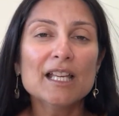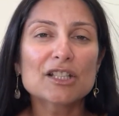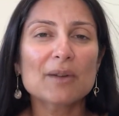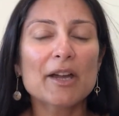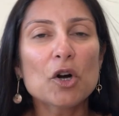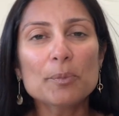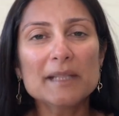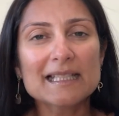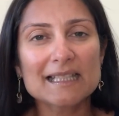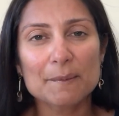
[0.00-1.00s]
So I hope
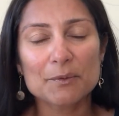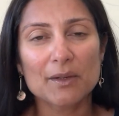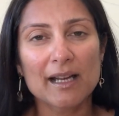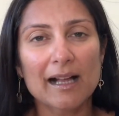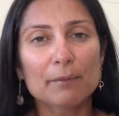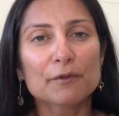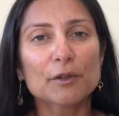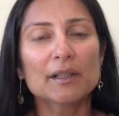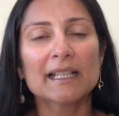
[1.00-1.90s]
these tips were helpful.